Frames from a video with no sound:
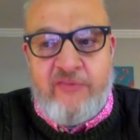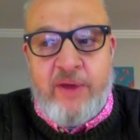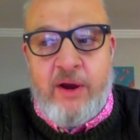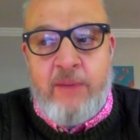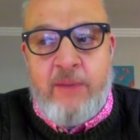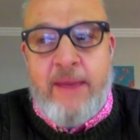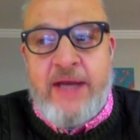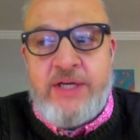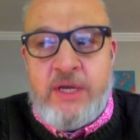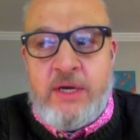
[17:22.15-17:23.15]
but
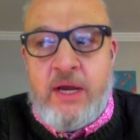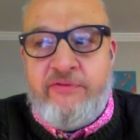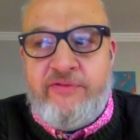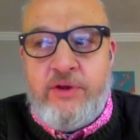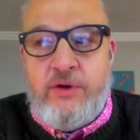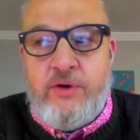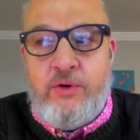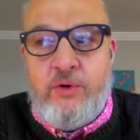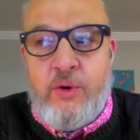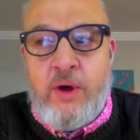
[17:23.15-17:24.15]
imagine if
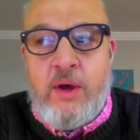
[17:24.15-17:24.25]
you,